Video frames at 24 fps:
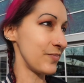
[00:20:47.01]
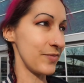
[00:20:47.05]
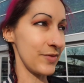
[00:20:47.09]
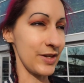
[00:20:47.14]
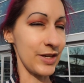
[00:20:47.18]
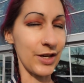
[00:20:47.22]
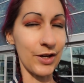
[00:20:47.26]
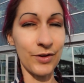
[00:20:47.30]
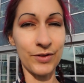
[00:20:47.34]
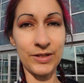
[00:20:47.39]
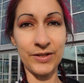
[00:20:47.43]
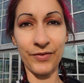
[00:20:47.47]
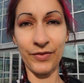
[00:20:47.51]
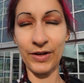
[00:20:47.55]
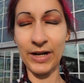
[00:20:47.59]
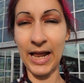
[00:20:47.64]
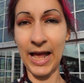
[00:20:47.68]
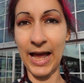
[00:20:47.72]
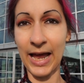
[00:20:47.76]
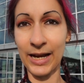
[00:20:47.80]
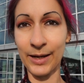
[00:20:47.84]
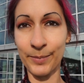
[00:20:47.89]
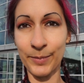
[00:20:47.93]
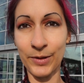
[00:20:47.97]
you know, different
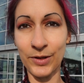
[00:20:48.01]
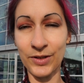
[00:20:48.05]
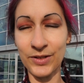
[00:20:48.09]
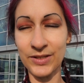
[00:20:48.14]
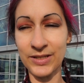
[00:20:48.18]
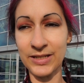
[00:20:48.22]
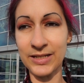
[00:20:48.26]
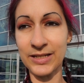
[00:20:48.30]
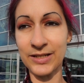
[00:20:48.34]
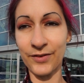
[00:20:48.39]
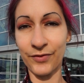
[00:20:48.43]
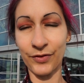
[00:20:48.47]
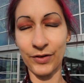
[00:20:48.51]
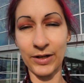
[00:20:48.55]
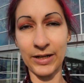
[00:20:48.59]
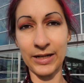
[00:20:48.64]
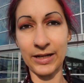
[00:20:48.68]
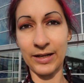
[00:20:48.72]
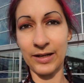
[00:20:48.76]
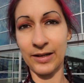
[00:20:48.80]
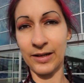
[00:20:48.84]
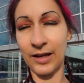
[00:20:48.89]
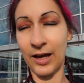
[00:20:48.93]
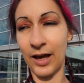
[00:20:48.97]
animals and different
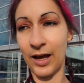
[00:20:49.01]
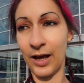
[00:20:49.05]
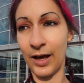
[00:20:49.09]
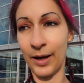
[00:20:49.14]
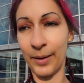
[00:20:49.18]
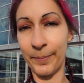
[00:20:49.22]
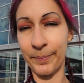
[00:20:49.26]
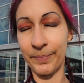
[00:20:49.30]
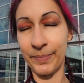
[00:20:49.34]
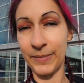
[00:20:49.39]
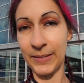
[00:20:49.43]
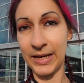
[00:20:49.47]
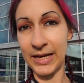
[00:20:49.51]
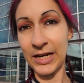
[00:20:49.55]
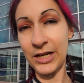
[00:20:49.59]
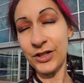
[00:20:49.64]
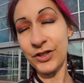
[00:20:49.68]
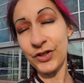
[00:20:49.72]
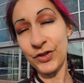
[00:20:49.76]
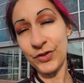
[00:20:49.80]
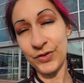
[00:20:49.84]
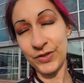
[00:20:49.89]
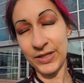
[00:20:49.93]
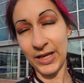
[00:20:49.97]
um,
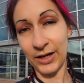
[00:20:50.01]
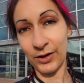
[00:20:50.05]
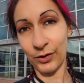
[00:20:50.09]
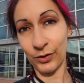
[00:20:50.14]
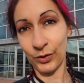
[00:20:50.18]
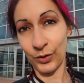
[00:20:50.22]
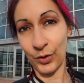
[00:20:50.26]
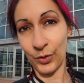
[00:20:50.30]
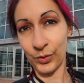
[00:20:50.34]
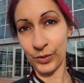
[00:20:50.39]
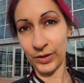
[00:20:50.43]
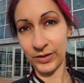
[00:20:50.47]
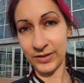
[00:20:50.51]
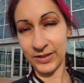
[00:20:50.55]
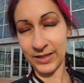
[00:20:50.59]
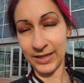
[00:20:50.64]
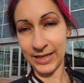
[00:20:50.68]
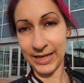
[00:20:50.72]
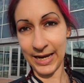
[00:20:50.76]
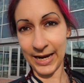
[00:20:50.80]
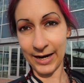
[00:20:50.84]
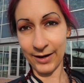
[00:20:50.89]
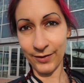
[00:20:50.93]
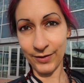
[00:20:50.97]
issues that are local to
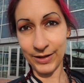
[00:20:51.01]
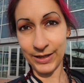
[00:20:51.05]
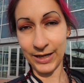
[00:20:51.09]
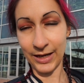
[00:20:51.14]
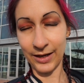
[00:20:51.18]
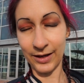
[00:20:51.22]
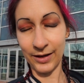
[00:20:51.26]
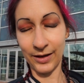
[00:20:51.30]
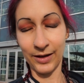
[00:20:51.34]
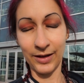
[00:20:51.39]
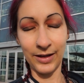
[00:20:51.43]
the area.